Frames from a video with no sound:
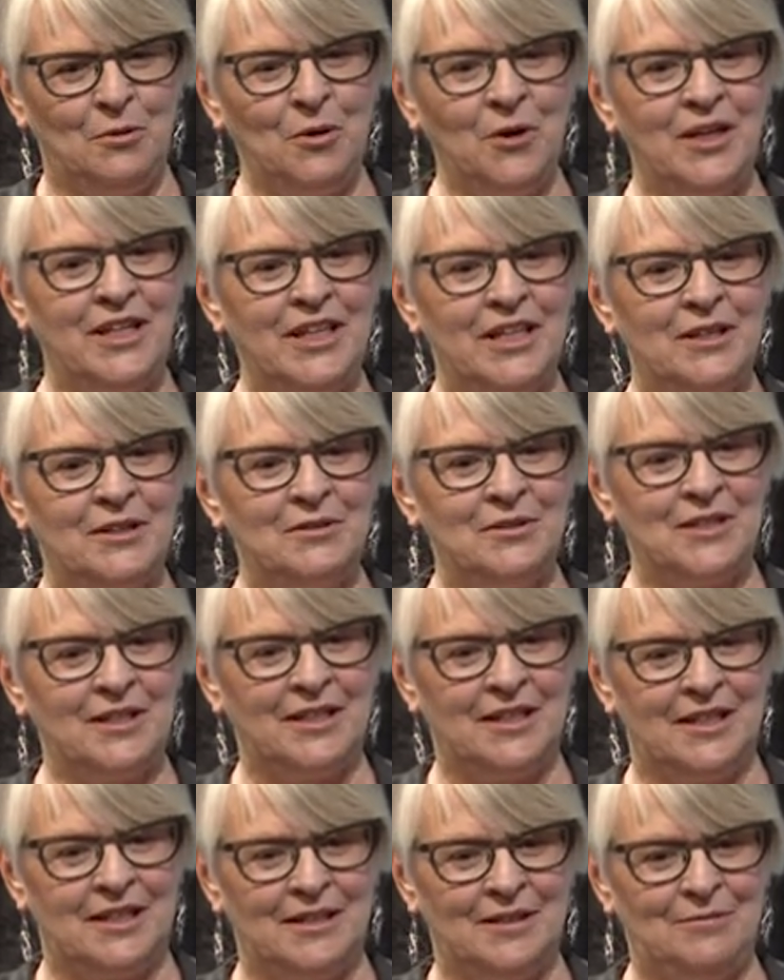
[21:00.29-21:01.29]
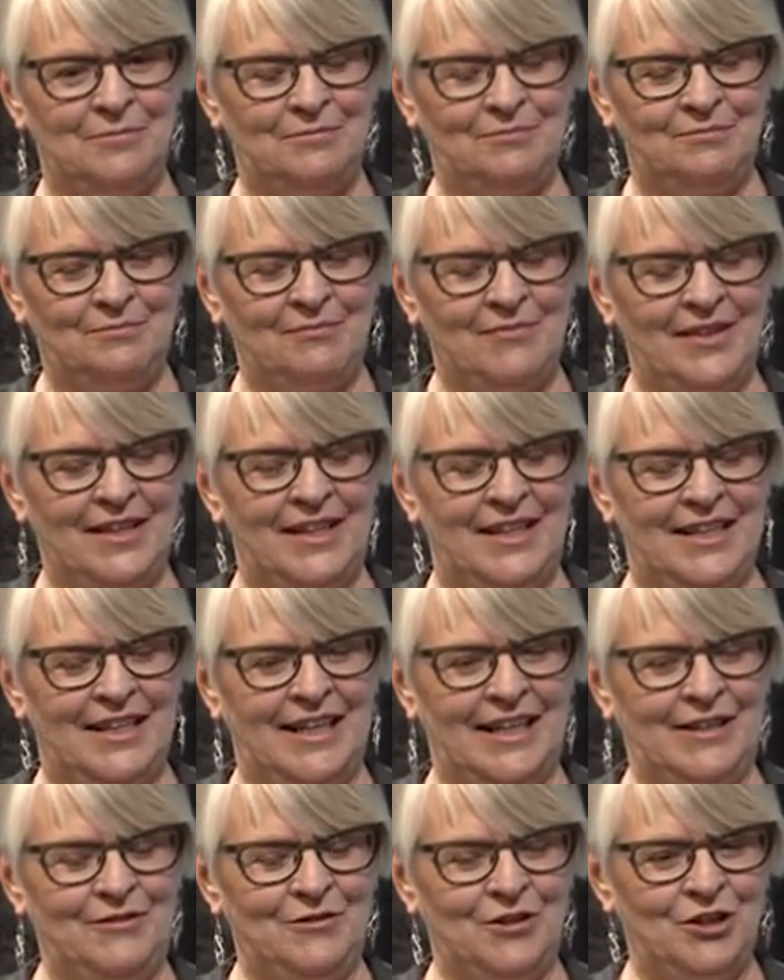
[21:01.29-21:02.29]
point out. Um,
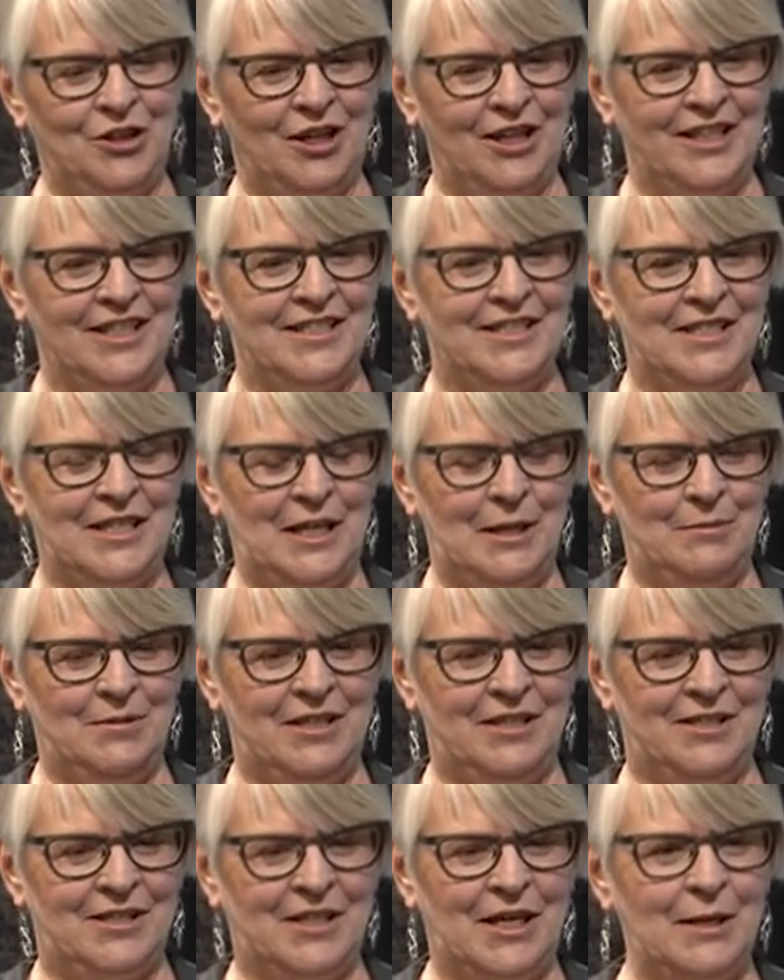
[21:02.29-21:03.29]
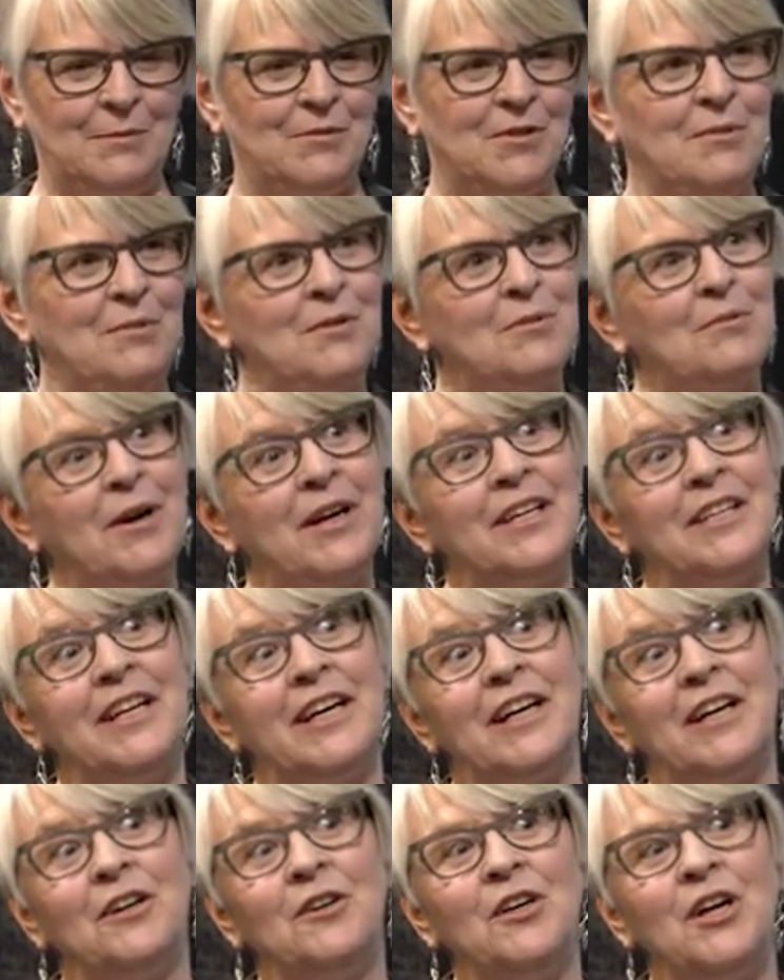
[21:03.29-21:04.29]
I forgot his name. It You're escapes me right
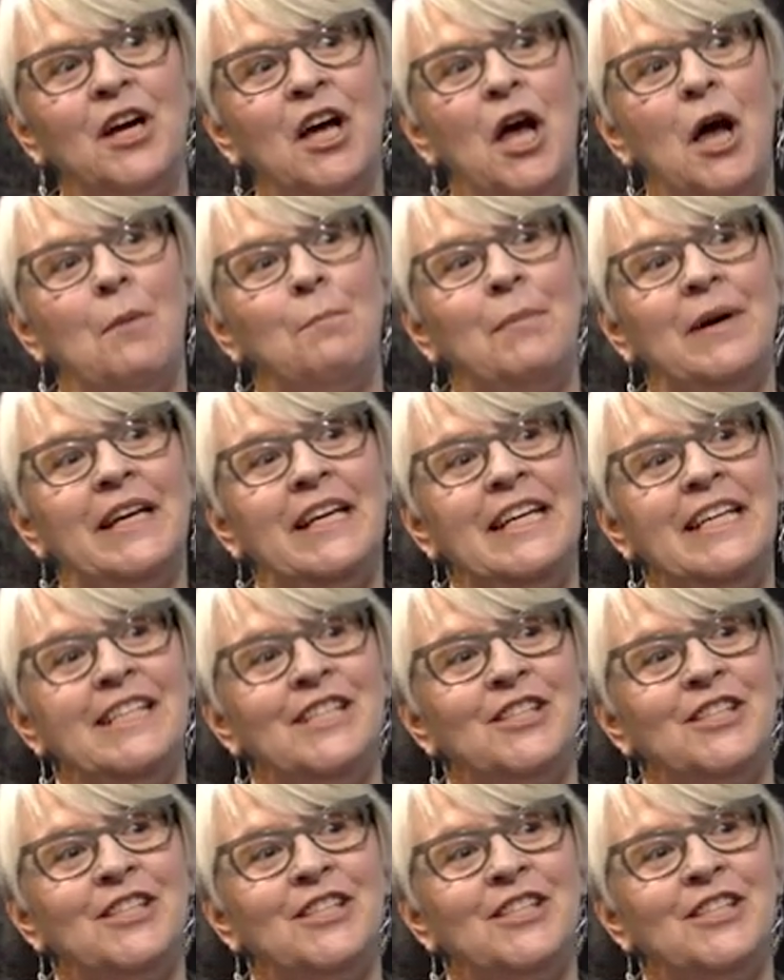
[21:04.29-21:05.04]
now. but he